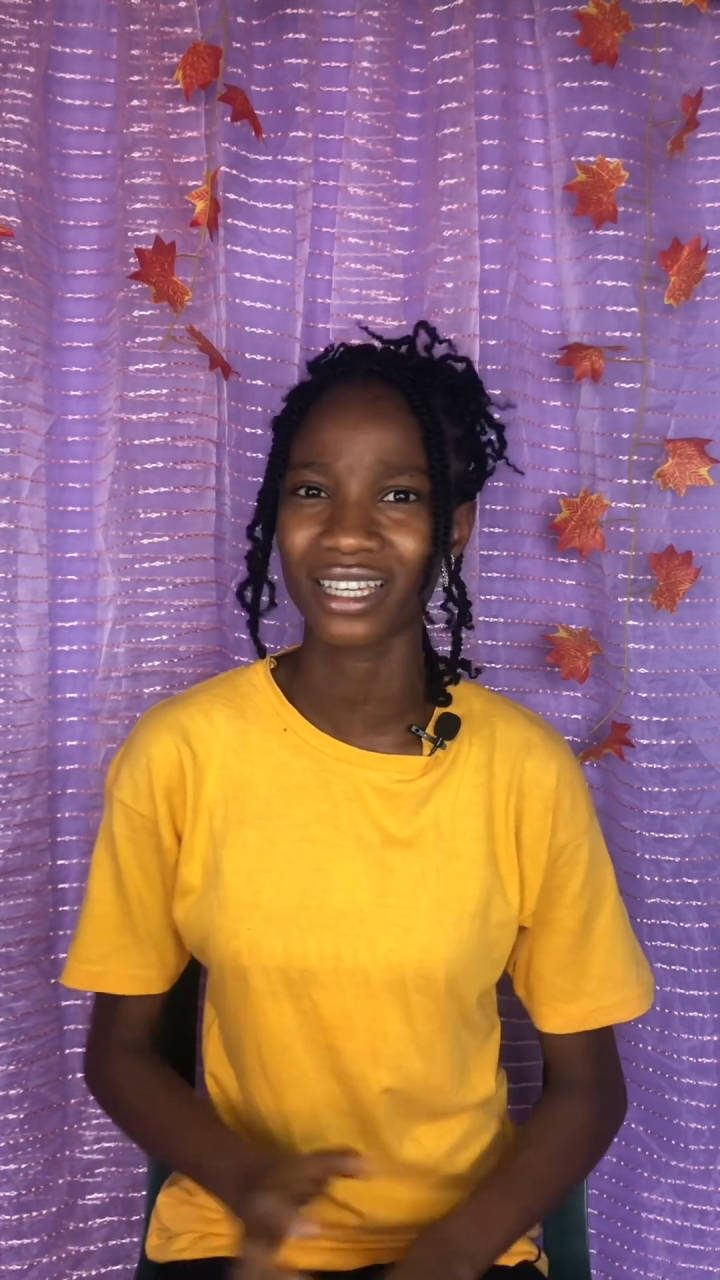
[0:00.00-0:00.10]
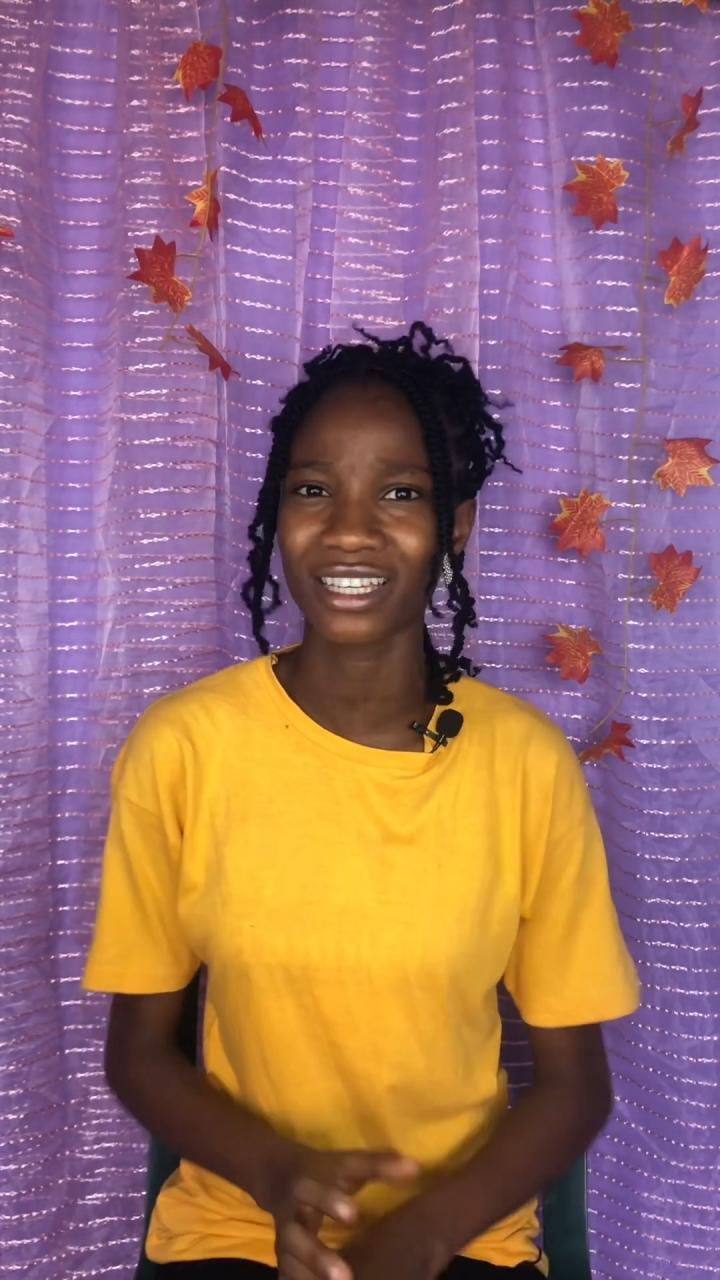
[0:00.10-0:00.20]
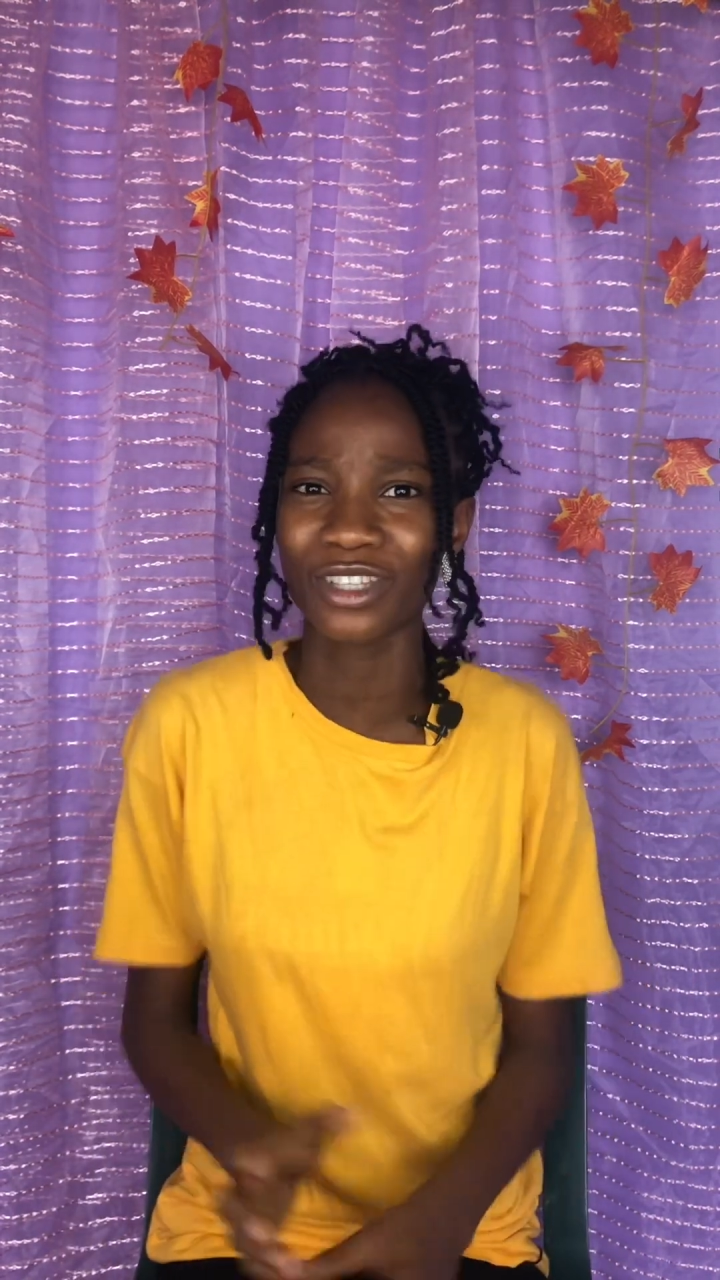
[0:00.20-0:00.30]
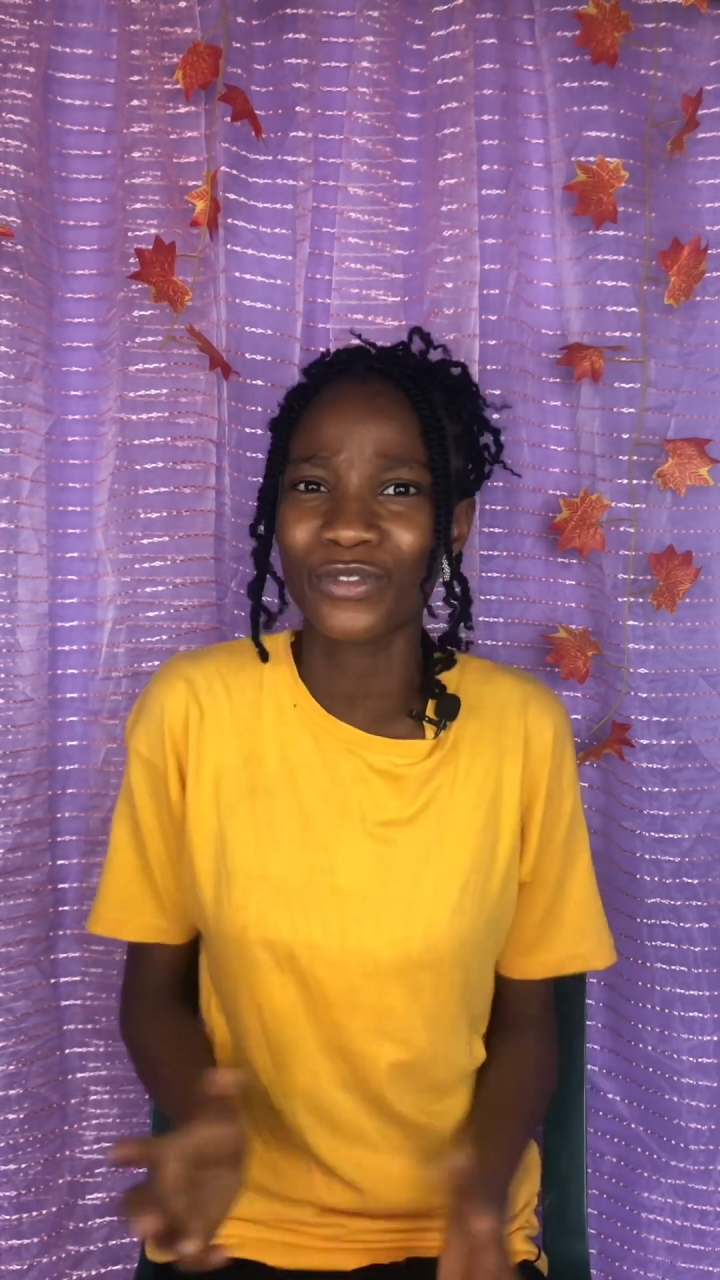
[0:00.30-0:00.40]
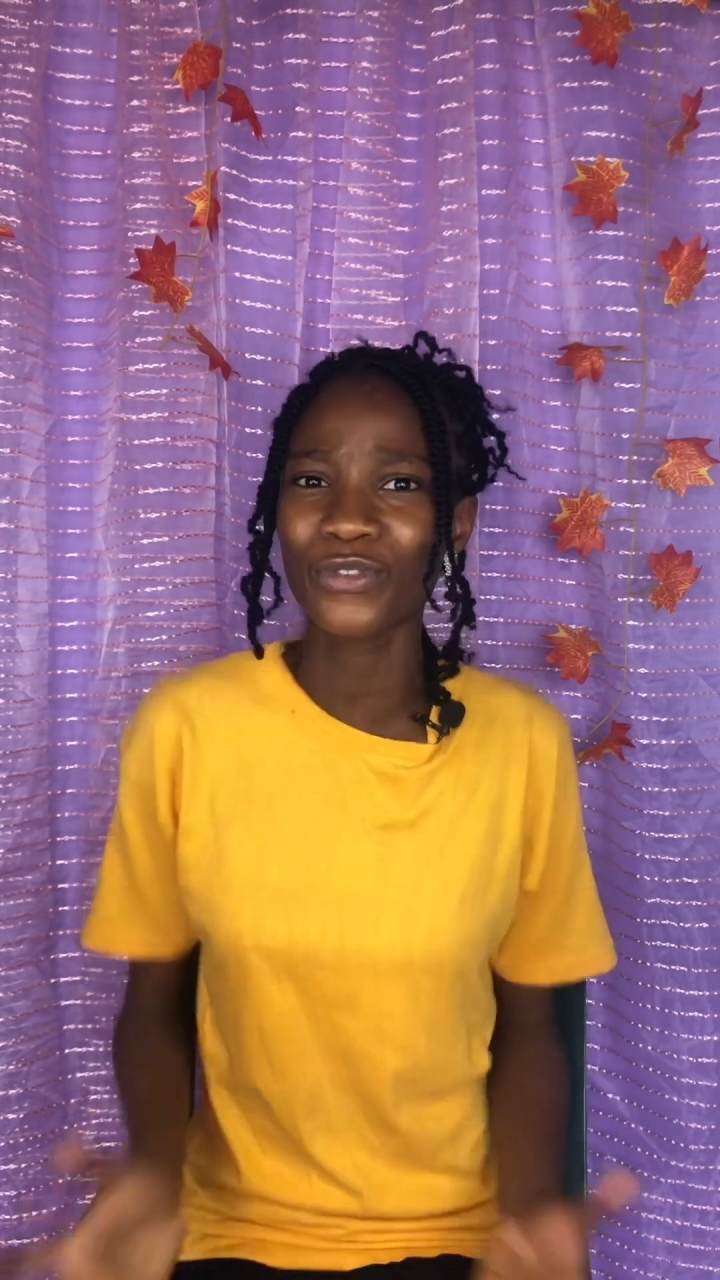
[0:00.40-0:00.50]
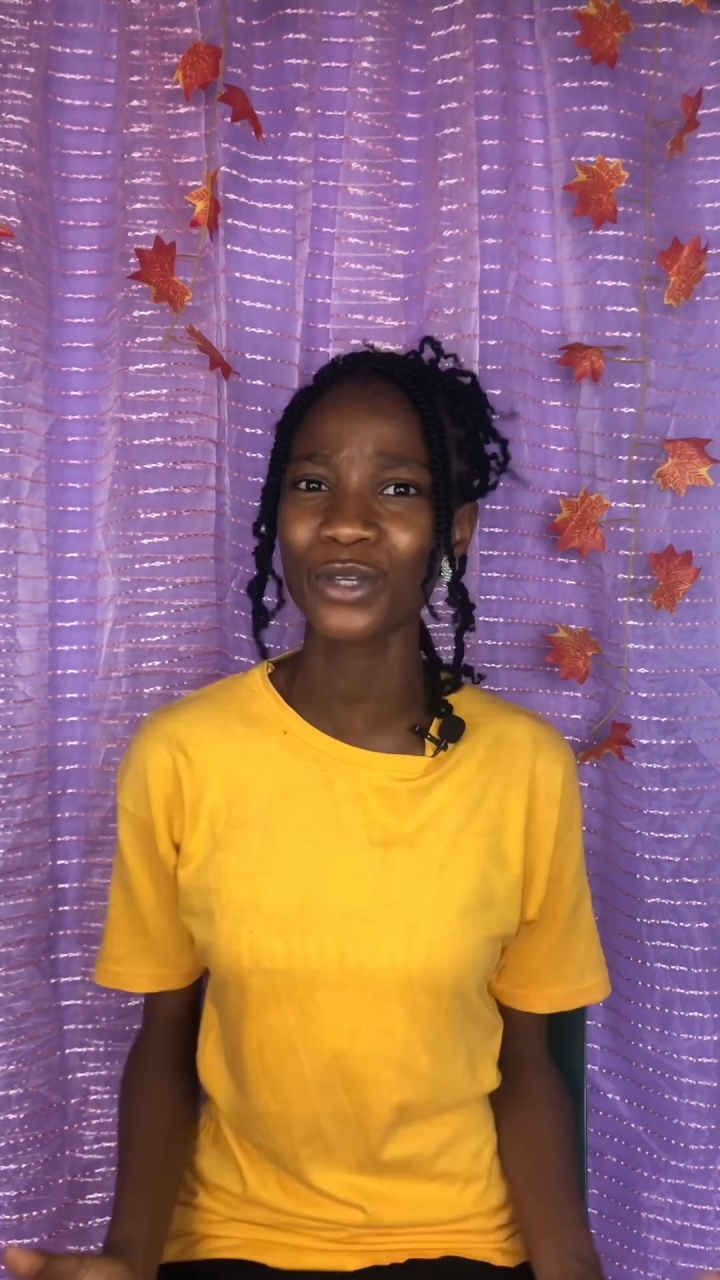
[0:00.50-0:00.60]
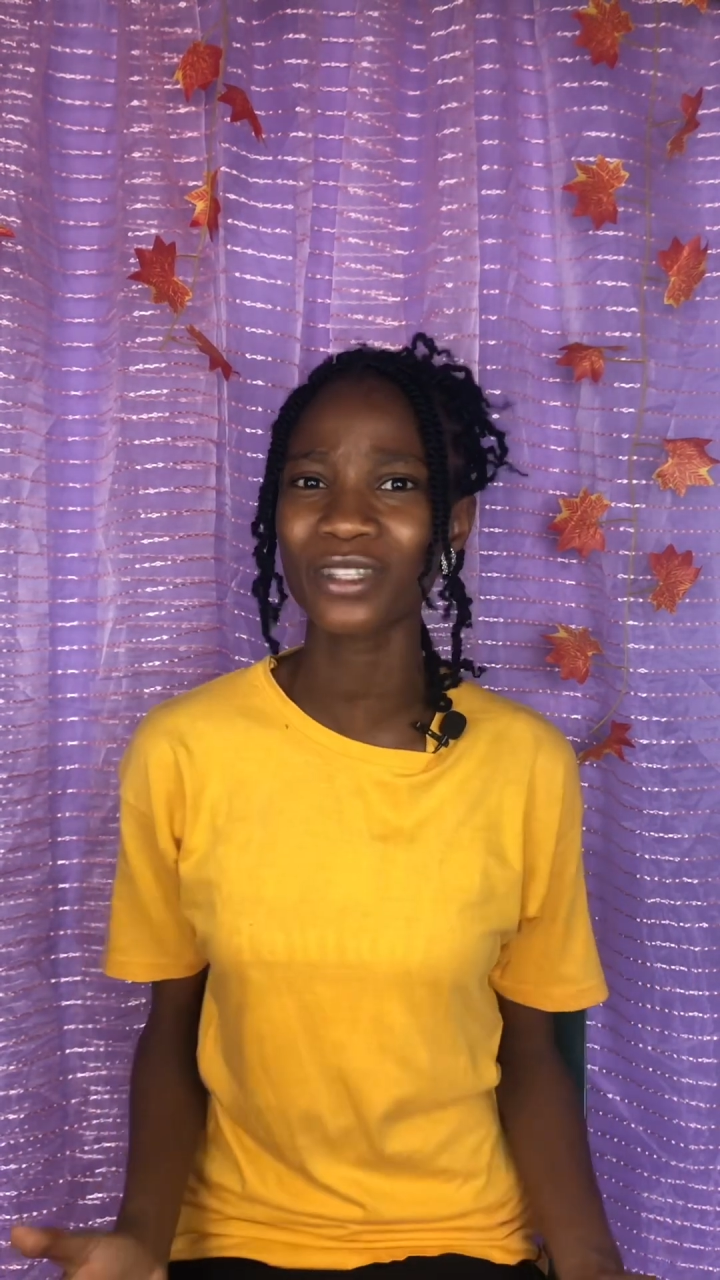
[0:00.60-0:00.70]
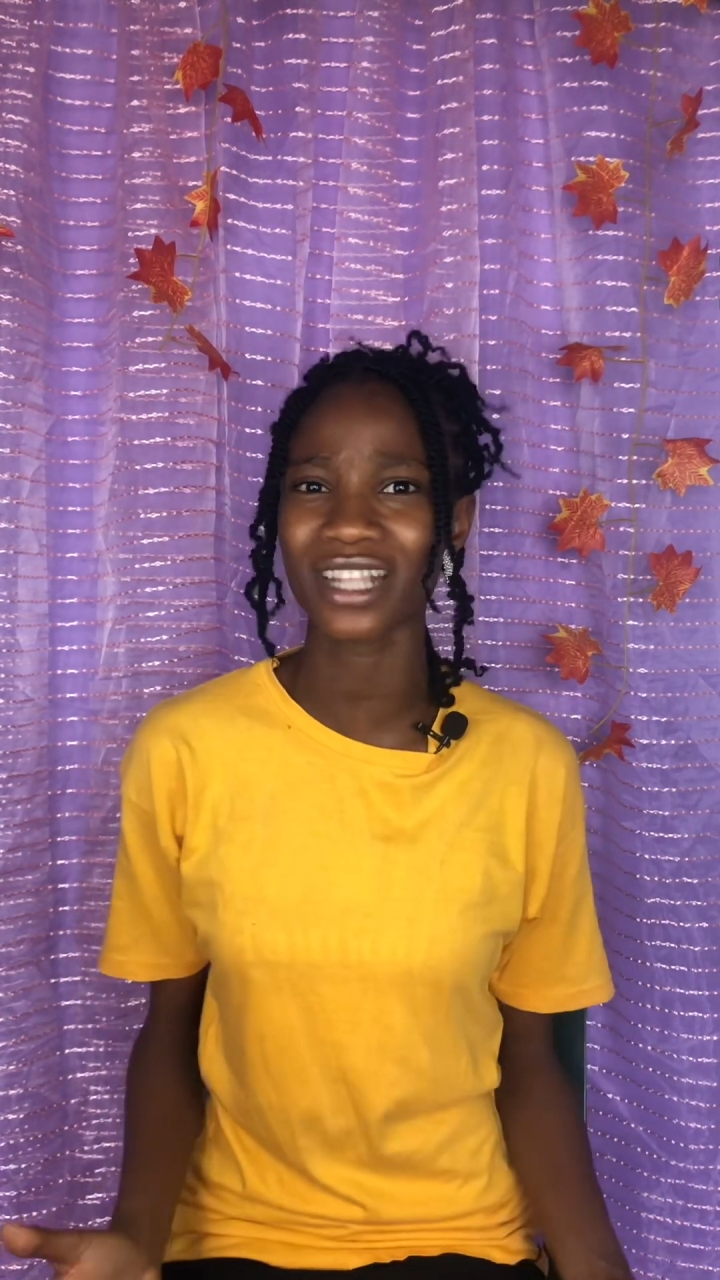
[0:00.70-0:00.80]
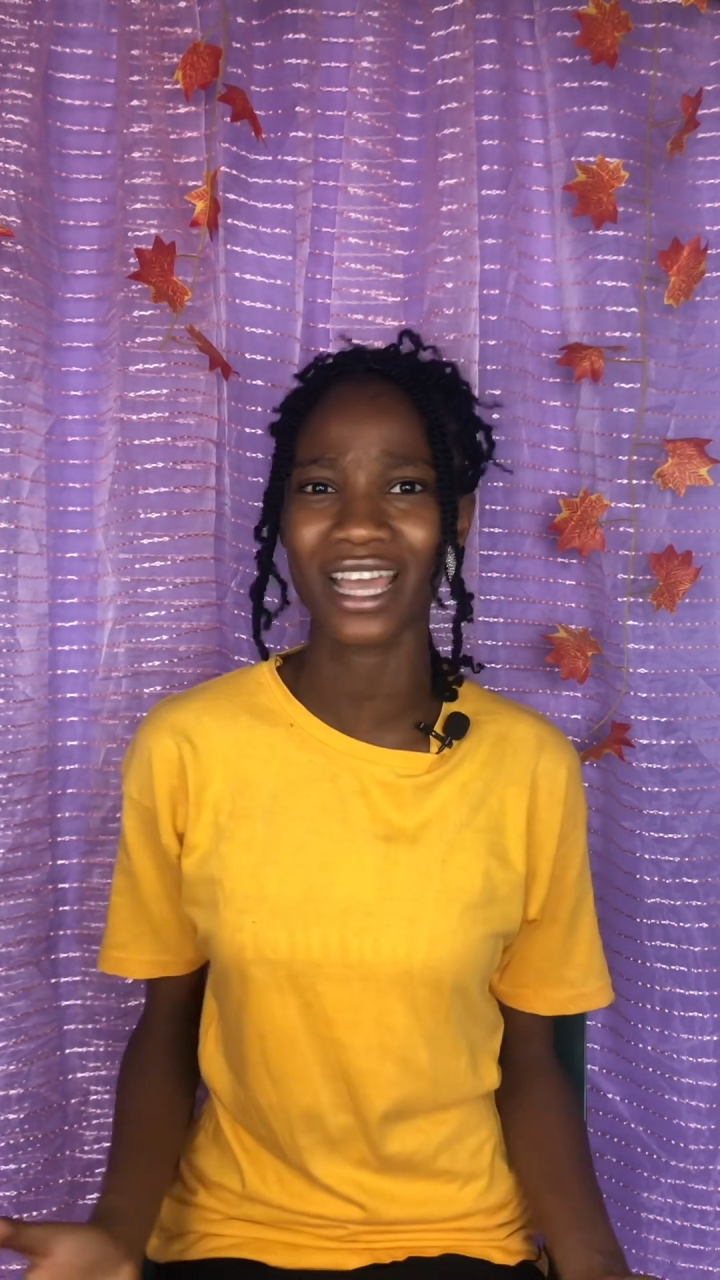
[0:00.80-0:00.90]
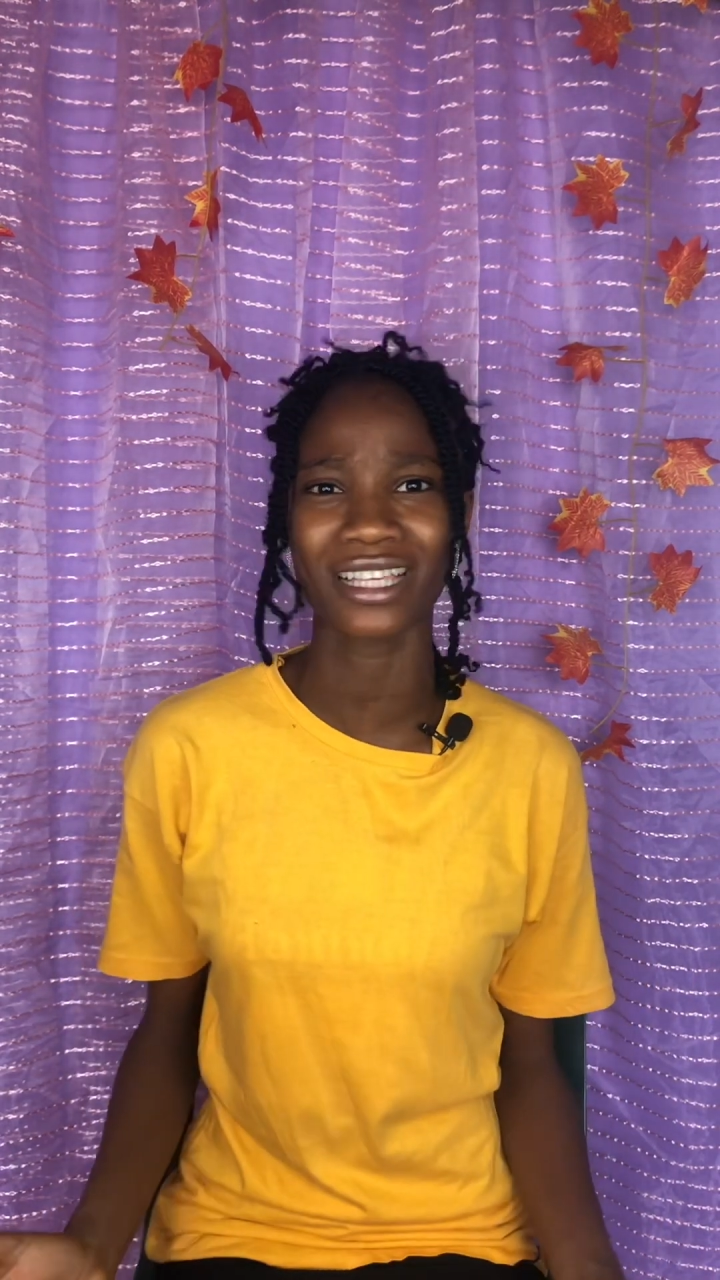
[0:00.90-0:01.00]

it feels like